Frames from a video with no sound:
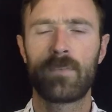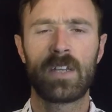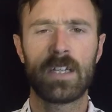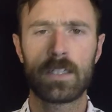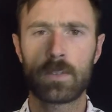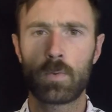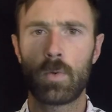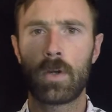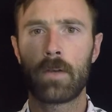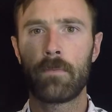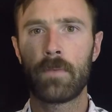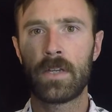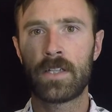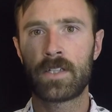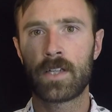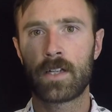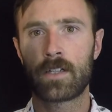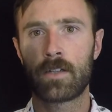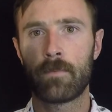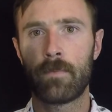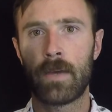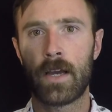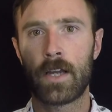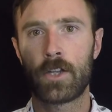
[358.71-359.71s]
This wouldn't be
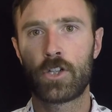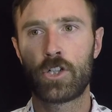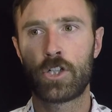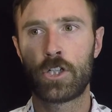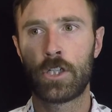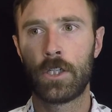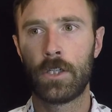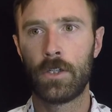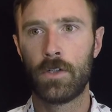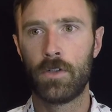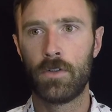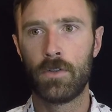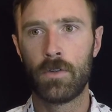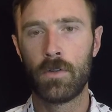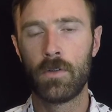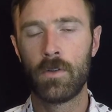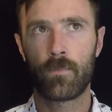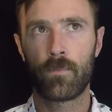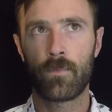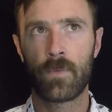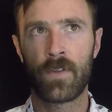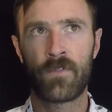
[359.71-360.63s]
such a bad shoe